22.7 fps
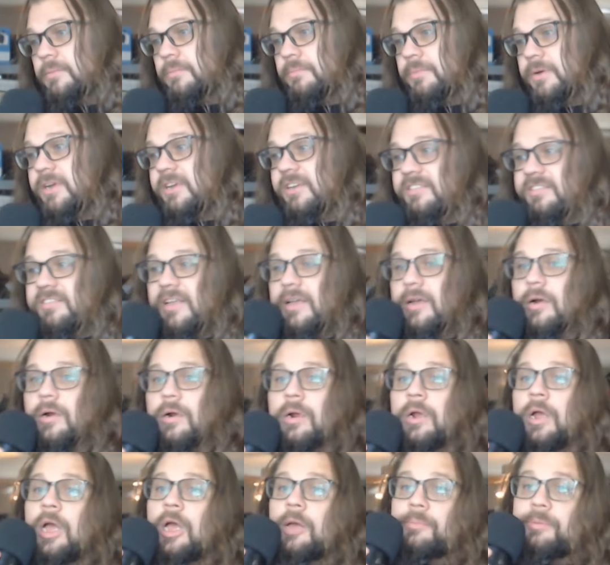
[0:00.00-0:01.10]
because they are
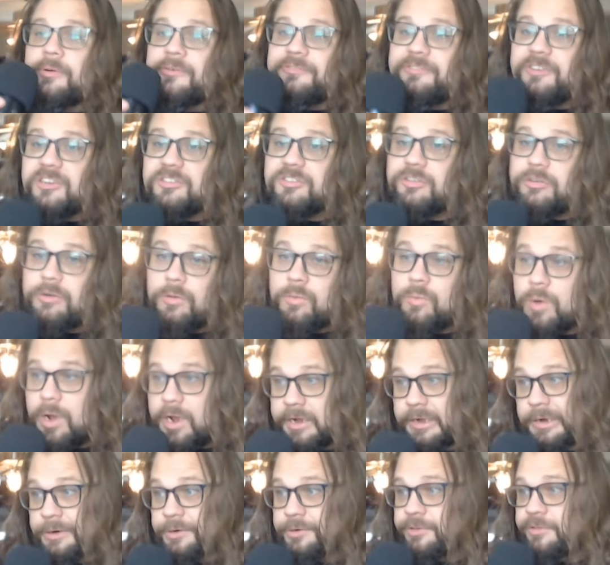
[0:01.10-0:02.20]
professional
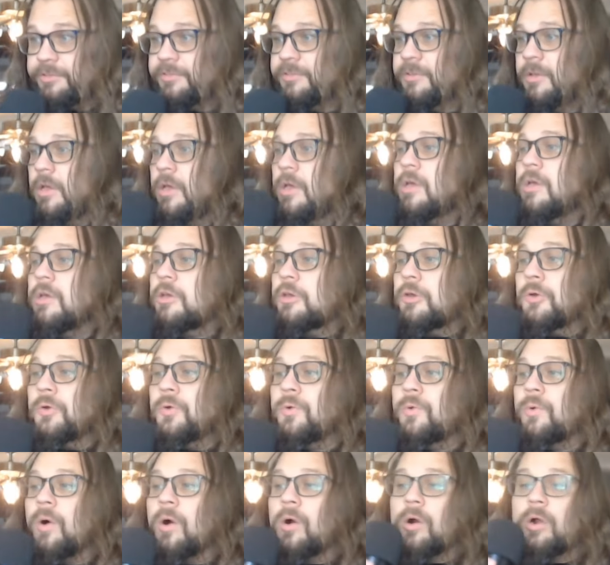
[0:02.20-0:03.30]
whiners
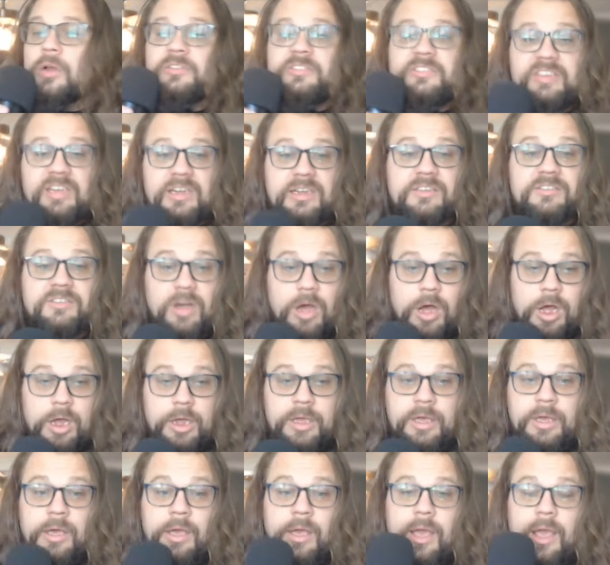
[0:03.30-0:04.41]
who are on TikTok
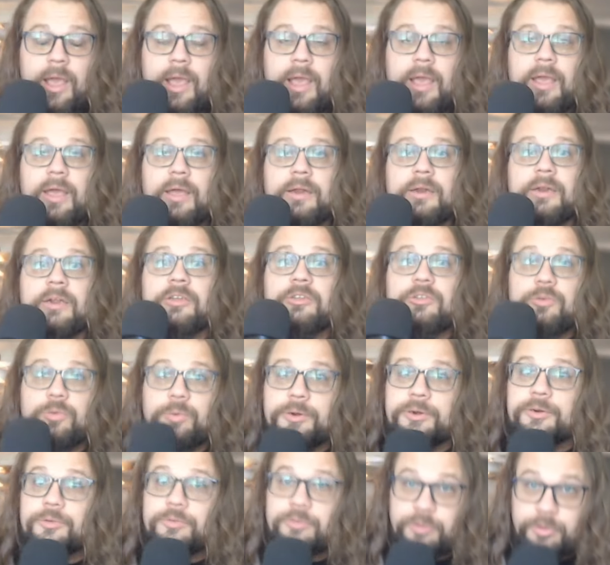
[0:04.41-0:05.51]
and
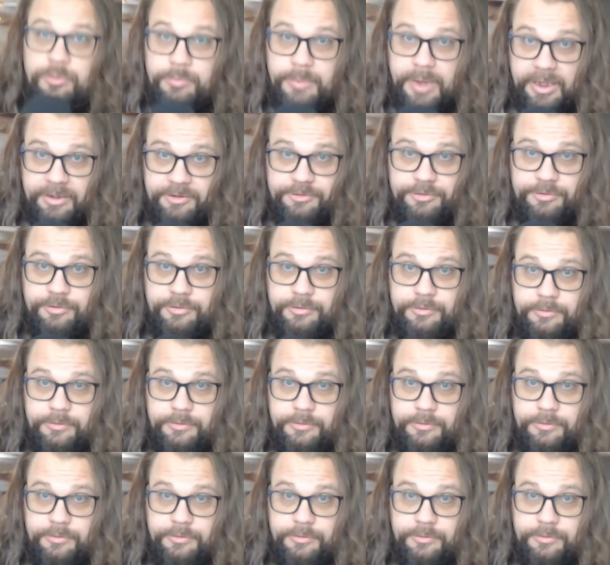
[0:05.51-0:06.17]
Twitter too much.